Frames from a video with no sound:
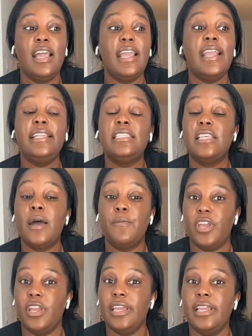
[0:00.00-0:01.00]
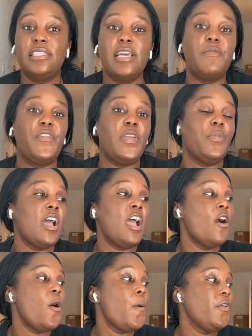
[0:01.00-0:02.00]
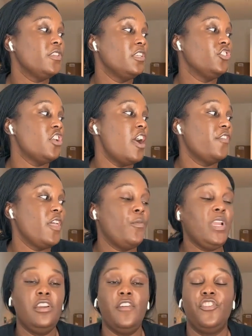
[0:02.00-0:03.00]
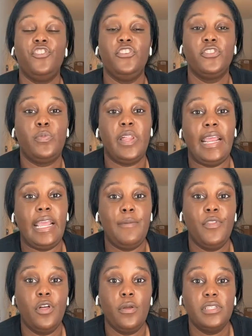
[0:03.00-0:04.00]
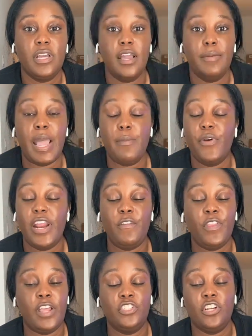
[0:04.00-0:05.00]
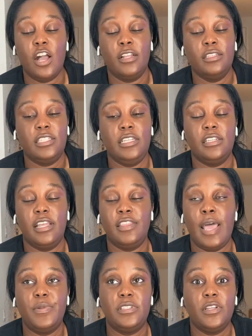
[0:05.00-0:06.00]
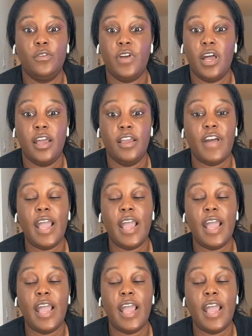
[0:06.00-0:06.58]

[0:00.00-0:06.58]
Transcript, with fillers: It's something. It's something. But I hope there's a shock that we know that she's just playing him the whole time. I pray for that shock in season, the episode five.